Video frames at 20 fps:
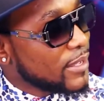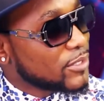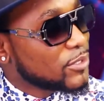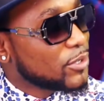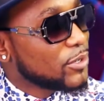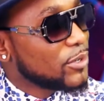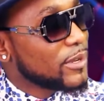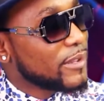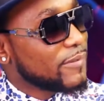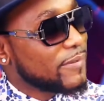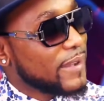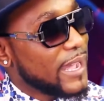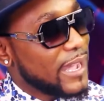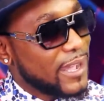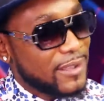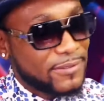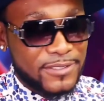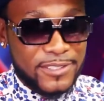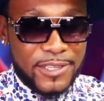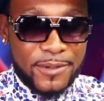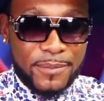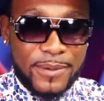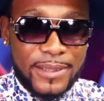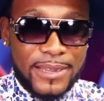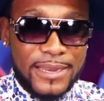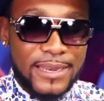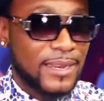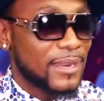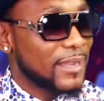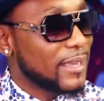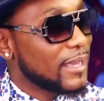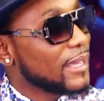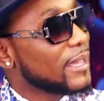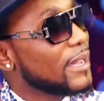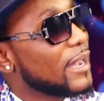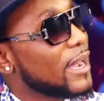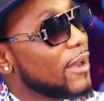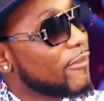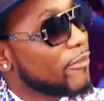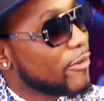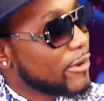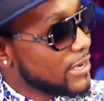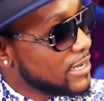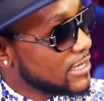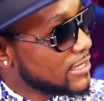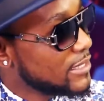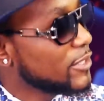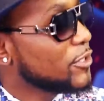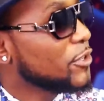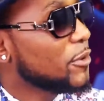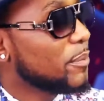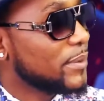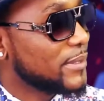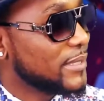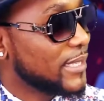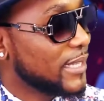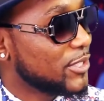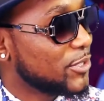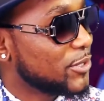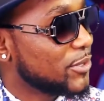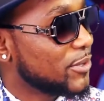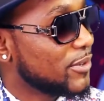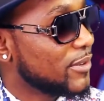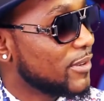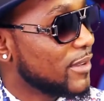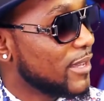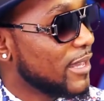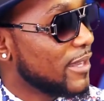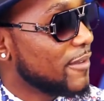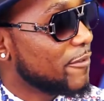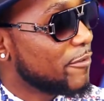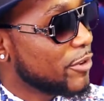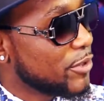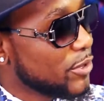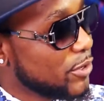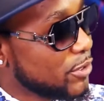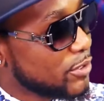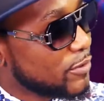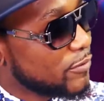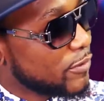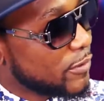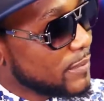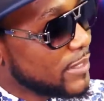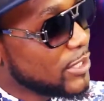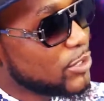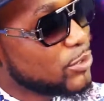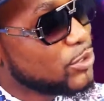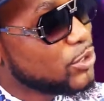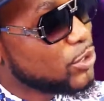So if I have someone, I've already seen your potential. For me